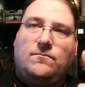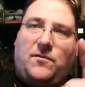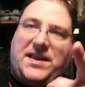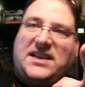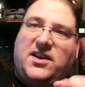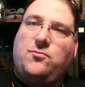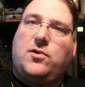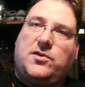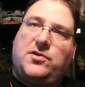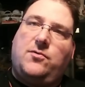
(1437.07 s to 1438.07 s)
that didn't
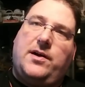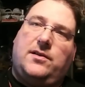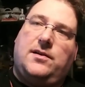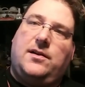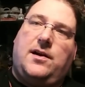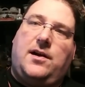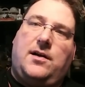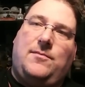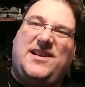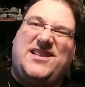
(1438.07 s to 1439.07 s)
work so well.
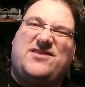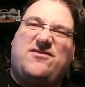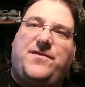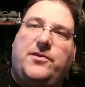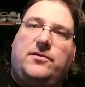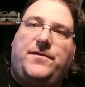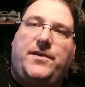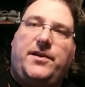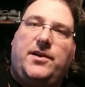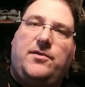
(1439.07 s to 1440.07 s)
Um, I just reviewed the
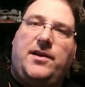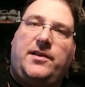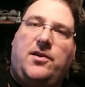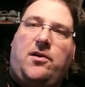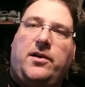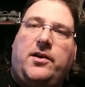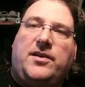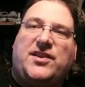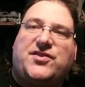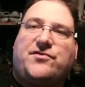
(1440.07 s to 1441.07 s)
video and the audio
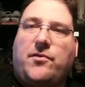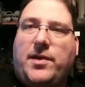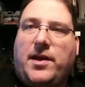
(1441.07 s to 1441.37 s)
gets screwy